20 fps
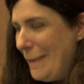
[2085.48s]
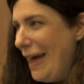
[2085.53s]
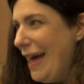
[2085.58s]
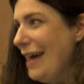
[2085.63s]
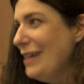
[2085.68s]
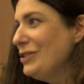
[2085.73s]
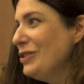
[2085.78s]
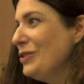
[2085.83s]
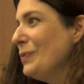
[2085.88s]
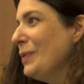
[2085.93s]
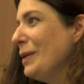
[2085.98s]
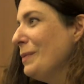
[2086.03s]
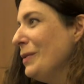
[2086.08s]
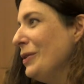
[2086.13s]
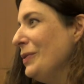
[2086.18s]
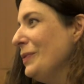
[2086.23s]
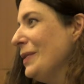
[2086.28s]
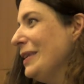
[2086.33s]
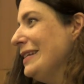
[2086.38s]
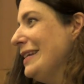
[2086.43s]
And so what I'm going
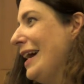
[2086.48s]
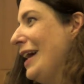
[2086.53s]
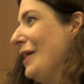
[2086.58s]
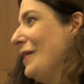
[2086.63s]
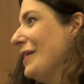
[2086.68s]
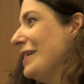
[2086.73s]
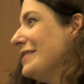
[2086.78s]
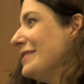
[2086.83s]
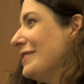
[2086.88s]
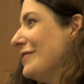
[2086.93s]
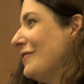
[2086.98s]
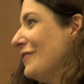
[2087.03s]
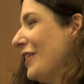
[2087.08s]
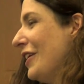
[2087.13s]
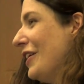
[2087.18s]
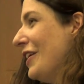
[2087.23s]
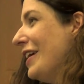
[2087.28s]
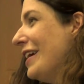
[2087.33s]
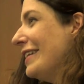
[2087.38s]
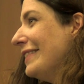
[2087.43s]
to read now is the
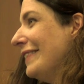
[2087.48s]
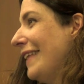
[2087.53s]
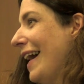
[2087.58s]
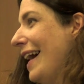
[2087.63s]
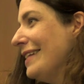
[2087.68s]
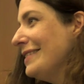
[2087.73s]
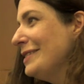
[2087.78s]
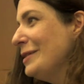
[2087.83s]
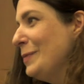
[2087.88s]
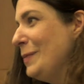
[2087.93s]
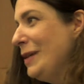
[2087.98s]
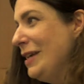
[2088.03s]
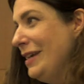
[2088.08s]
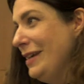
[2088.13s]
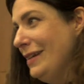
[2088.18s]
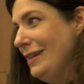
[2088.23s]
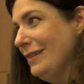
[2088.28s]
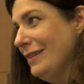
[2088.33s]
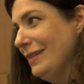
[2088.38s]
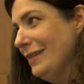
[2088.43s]
very last
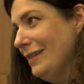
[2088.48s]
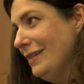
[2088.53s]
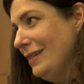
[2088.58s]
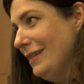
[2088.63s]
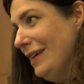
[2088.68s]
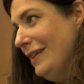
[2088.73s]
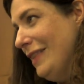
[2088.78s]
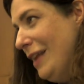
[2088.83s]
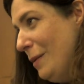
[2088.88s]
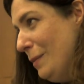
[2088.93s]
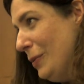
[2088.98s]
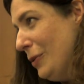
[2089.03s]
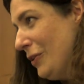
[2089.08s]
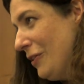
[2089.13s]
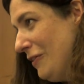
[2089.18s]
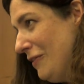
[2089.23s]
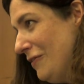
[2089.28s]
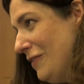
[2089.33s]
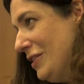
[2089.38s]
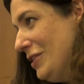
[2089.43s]
piece in that book
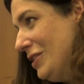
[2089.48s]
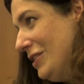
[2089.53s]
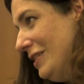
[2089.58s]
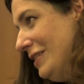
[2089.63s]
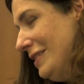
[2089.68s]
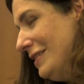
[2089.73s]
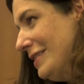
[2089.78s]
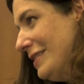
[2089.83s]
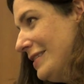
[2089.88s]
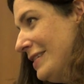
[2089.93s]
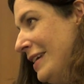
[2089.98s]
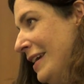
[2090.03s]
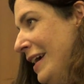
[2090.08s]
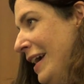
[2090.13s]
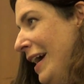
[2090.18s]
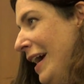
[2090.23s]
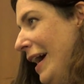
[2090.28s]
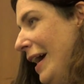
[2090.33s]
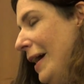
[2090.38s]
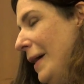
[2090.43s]
of visions,
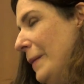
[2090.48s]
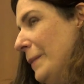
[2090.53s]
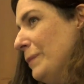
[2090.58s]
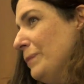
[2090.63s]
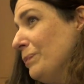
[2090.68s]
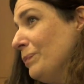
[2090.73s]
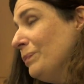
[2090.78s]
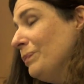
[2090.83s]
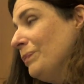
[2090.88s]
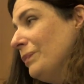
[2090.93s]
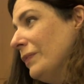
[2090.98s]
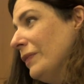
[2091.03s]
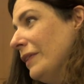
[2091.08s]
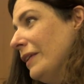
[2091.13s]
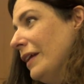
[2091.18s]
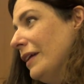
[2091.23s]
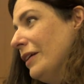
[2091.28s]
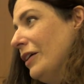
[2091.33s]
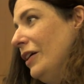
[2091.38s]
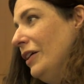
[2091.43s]

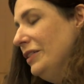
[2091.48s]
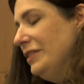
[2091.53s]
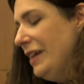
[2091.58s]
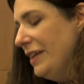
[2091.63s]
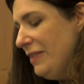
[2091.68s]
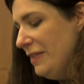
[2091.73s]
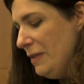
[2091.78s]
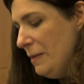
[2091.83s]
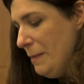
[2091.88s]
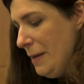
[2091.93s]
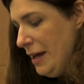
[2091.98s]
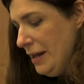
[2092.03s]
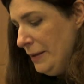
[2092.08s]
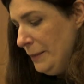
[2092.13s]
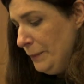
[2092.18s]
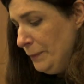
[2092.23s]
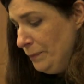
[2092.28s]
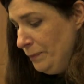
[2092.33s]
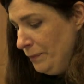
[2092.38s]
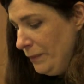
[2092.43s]
called Death and the
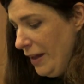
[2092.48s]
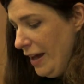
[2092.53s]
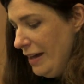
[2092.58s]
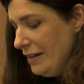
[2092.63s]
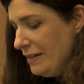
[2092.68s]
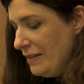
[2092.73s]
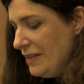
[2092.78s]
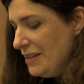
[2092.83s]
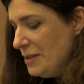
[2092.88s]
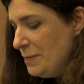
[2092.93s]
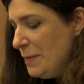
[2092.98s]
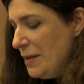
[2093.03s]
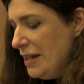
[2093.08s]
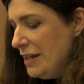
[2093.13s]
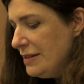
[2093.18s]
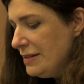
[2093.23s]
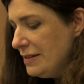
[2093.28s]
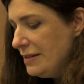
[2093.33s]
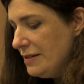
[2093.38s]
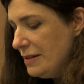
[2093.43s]
Maiden. And this
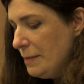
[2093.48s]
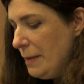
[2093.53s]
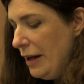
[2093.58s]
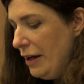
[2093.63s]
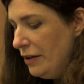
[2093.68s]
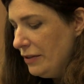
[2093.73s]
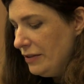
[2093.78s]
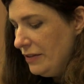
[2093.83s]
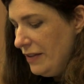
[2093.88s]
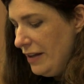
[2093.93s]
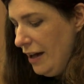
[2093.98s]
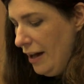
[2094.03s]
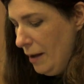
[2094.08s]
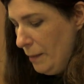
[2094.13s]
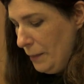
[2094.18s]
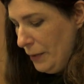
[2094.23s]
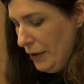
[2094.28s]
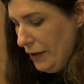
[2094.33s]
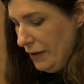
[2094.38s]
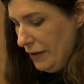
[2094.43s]
piece is about the
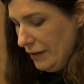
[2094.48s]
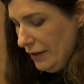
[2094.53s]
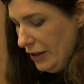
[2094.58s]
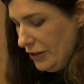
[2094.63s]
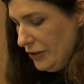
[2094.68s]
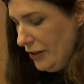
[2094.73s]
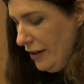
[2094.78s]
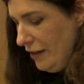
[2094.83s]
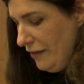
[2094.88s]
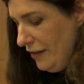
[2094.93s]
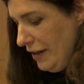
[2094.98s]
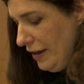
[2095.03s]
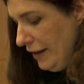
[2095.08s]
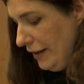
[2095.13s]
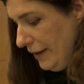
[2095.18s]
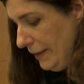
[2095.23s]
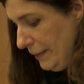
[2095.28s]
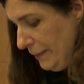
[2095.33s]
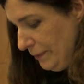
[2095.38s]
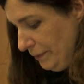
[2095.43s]
opera La Traviata.